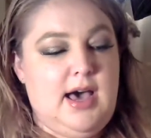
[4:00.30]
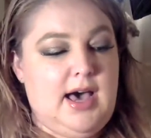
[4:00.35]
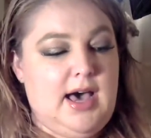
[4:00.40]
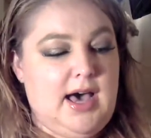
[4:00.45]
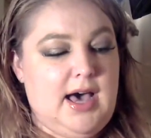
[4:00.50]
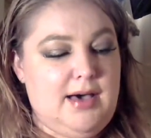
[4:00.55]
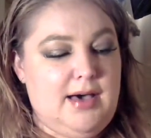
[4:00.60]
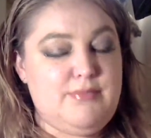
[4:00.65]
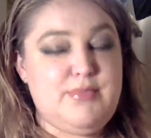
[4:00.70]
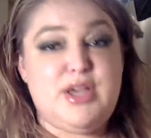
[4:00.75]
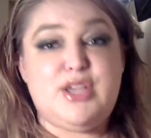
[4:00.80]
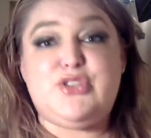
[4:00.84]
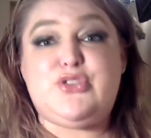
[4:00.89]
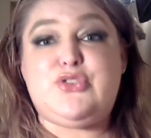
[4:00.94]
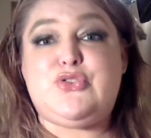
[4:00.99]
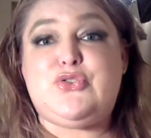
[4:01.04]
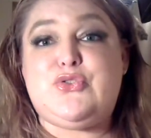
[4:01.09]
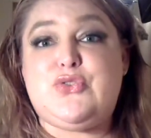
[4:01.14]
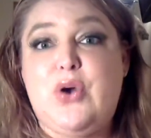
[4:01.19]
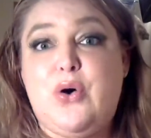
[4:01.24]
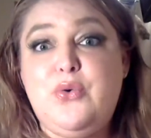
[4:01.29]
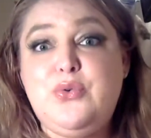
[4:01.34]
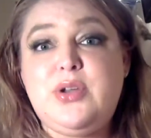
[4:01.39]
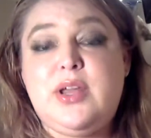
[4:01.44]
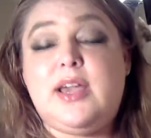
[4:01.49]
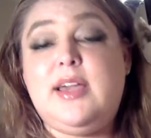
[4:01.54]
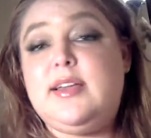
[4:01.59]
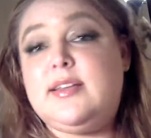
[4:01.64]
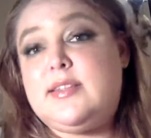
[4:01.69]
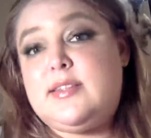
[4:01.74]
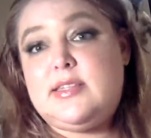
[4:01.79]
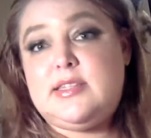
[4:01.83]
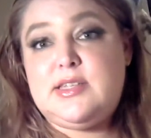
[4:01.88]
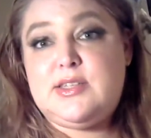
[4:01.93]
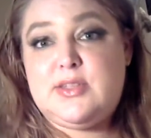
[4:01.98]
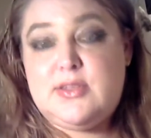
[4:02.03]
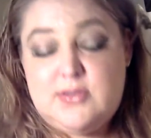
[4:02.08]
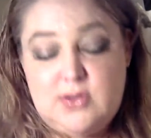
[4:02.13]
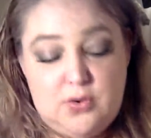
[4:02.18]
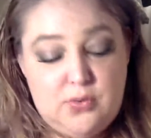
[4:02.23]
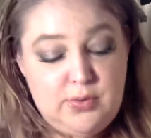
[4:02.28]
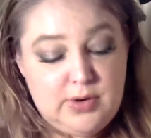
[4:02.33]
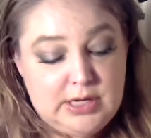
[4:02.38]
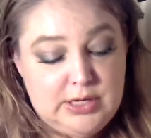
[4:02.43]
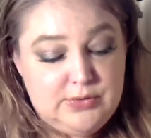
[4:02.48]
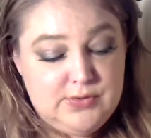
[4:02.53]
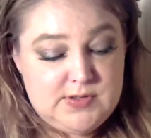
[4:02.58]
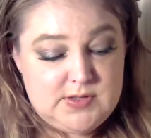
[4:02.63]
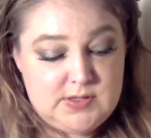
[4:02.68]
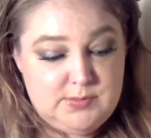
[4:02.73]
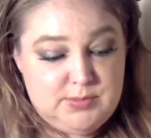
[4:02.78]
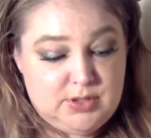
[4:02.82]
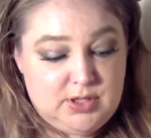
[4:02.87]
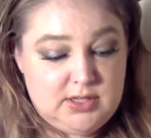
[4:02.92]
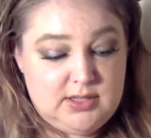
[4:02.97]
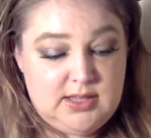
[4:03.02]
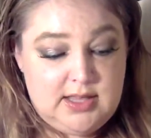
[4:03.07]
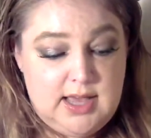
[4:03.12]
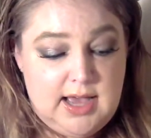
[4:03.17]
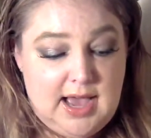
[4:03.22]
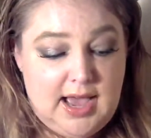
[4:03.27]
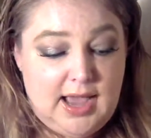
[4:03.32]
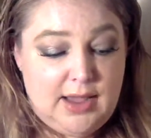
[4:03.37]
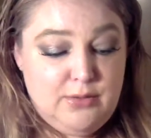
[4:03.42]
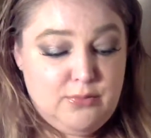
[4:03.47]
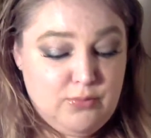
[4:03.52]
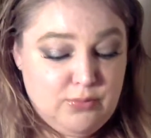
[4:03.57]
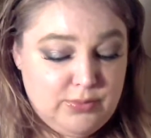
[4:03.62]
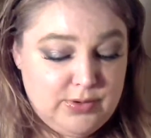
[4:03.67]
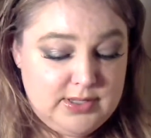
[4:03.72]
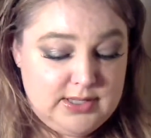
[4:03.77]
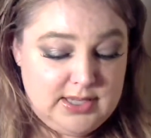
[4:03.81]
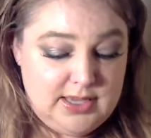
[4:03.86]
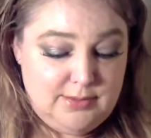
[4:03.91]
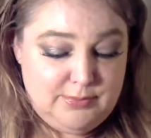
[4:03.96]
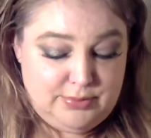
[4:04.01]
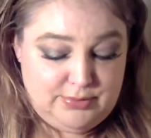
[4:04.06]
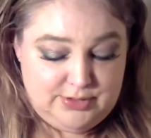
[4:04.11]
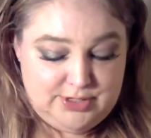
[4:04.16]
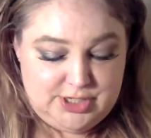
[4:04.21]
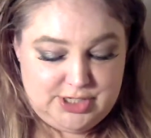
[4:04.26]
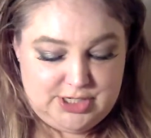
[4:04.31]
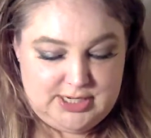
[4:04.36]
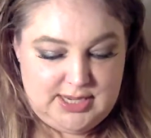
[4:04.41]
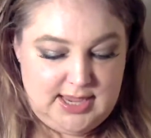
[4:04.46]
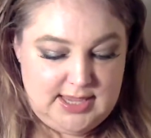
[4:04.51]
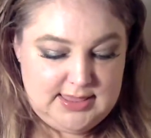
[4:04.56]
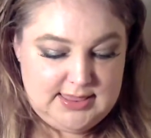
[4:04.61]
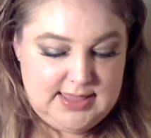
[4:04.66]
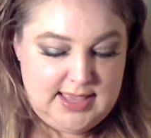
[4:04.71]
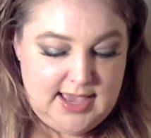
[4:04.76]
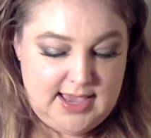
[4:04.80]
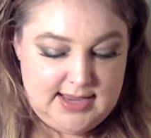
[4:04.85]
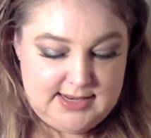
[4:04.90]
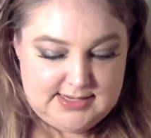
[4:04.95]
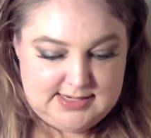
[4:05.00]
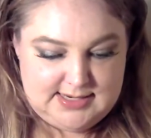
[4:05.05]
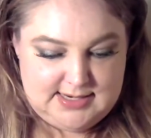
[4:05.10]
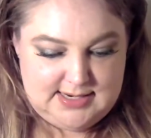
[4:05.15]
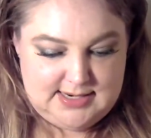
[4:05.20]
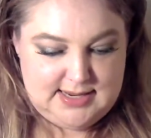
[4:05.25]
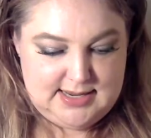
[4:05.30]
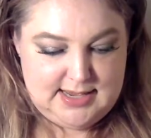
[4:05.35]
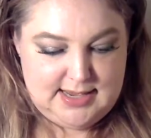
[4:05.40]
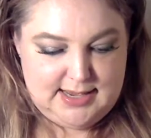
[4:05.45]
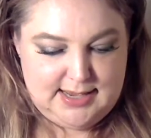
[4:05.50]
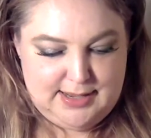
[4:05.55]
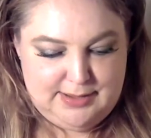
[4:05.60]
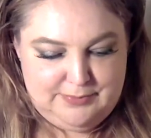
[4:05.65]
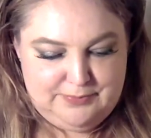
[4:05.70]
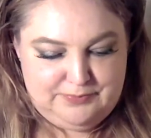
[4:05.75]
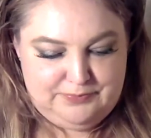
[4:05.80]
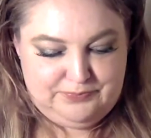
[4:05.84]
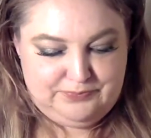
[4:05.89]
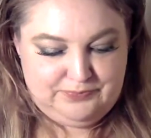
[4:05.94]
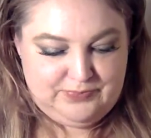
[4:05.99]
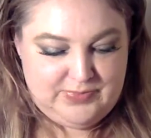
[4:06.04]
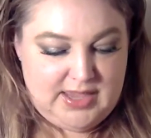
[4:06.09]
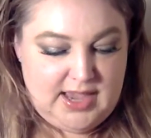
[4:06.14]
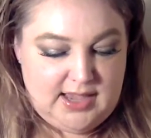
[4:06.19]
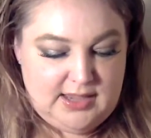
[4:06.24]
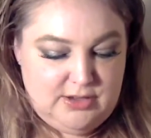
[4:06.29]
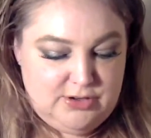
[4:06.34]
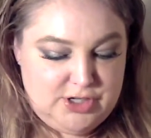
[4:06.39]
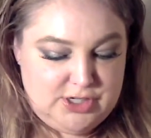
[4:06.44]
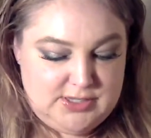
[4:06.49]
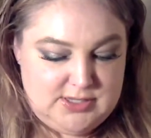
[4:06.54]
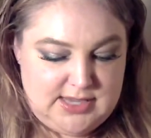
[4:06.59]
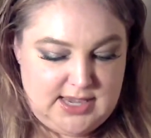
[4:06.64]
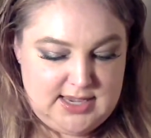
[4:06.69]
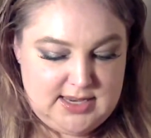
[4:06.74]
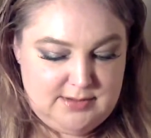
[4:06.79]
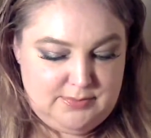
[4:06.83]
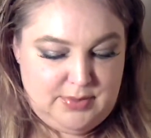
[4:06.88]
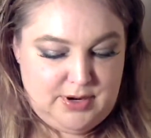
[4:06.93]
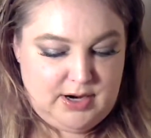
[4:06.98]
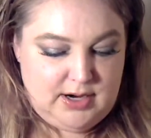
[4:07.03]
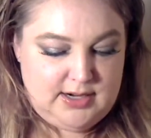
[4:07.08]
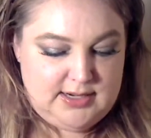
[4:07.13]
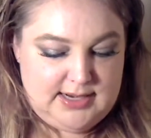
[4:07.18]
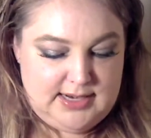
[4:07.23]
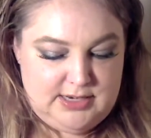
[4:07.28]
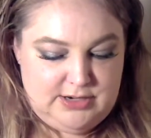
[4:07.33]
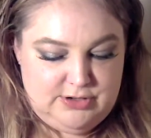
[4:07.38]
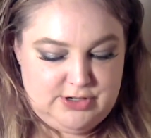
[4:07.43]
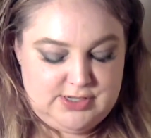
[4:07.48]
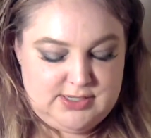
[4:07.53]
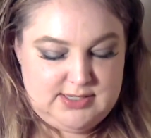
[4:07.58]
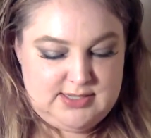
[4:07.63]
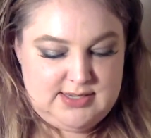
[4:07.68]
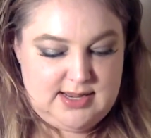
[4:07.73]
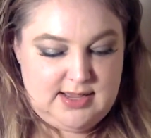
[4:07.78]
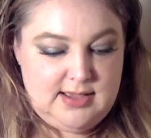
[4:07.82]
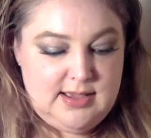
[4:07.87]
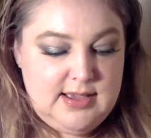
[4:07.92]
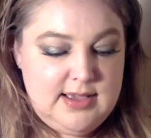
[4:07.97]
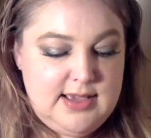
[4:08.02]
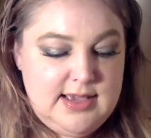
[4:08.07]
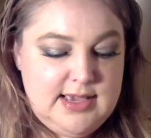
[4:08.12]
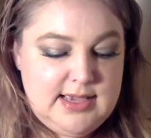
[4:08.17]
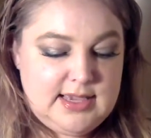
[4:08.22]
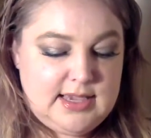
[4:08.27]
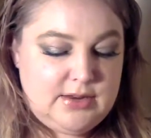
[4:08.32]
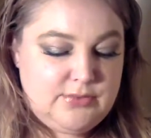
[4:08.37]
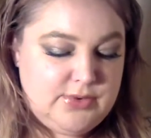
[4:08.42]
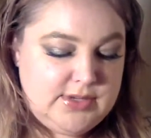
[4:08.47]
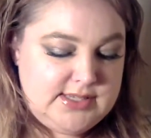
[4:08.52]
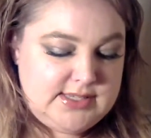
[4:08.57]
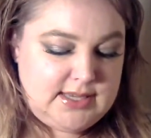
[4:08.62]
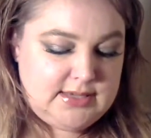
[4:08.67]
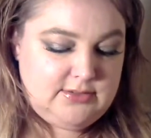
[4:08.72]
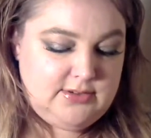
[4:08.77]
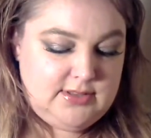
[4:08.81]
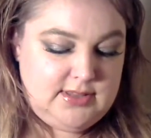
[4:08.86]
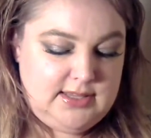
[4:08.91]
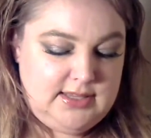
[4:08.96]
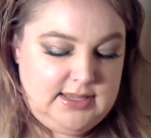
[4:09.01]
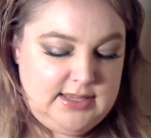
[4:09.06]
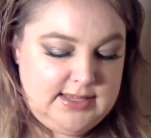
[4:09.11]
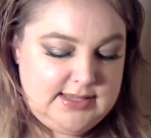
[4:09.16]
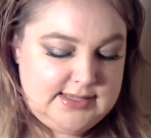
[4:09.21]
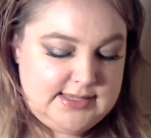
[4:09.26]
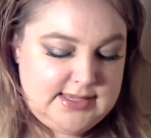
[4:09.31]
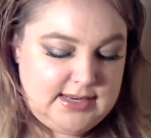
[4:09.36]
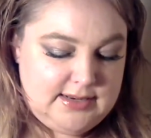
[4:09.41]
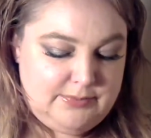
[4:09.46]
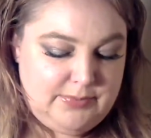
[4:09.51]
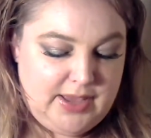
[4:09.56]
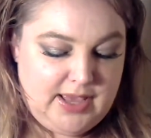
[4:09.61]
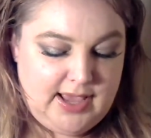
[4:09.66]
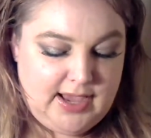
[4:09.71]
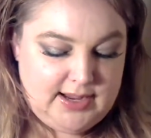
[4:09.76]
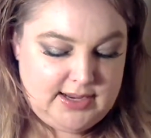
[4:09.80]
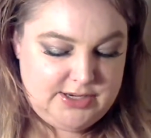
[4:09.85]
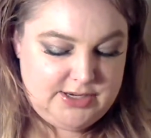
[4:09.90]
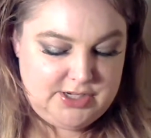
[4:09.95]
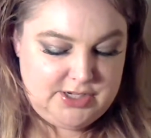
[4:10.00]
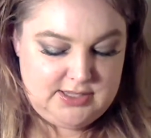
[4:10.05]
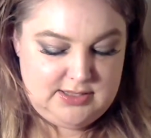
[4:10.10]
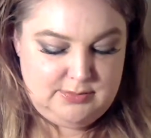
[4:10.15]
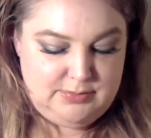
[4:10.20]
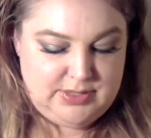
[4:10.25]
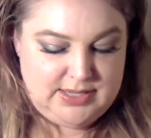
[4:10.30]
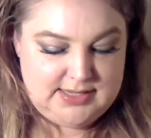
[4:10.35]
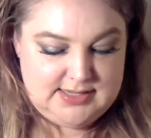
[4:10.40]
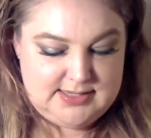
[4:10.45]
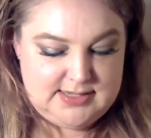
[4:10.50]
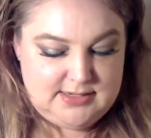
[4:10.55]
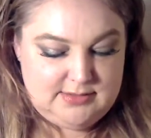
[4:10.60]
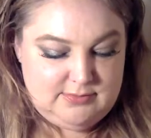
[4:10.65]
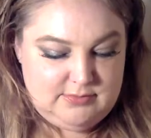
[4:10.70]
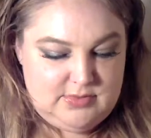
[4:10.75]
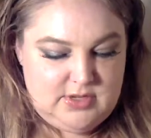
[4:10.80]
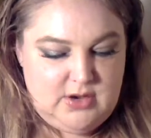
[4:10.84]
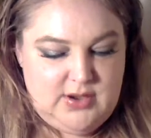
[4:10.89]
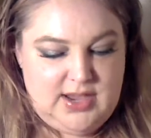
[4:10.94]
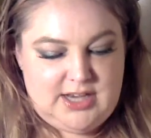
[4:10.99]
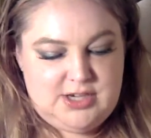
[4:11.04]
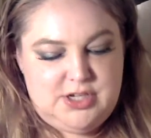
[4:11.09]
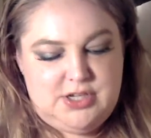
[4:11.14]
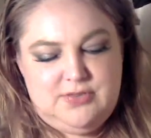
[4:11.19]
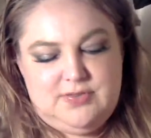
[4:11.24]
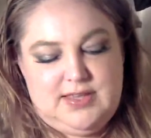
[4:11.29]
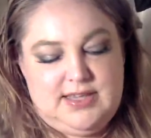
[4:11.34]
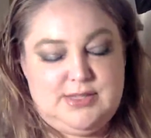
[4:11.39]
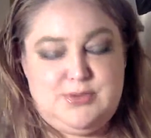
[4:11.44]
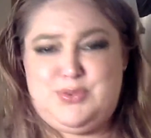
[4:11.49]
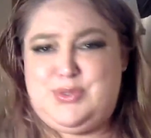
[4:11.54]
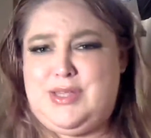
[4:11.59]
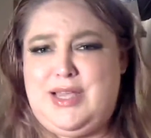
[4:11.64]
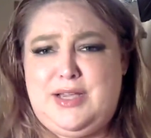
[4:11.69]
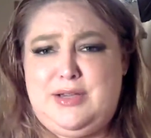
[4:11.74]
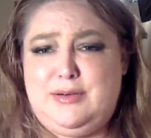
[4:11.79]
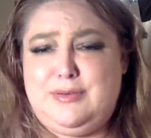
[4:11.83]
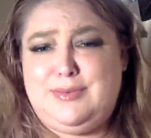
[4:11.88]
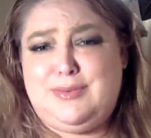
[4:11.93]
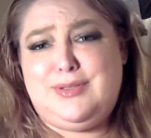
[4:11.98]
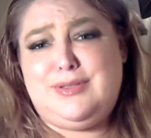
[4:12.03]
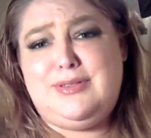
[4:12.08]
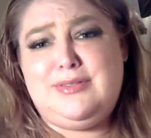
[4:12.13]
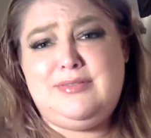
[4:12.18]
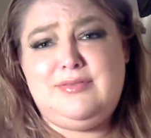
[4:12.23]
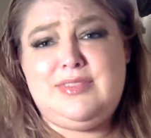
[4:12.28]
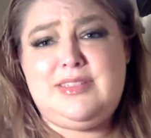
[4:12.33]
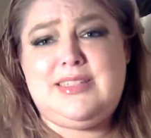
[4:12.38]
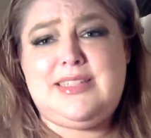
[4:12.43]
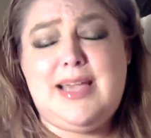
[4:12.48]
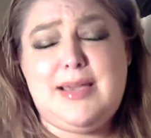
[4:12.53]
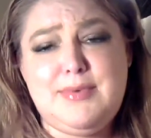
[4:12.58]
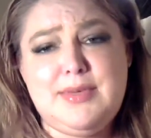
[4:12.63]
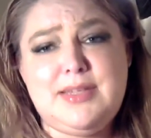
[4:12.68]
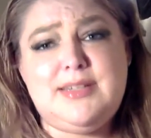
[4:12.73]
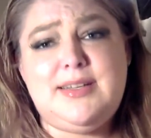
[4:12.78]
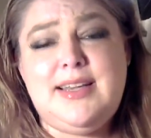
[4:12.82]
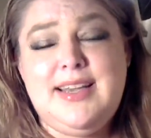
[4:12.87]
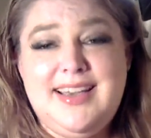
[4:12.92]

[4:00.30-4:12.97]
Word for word: Um, so nice, so reusable. I really appreciate that um, yeah, you just take it apart and you just can recycle the inside packaging, the plastic. No, actually, I don't think it's recyclable. Damn it.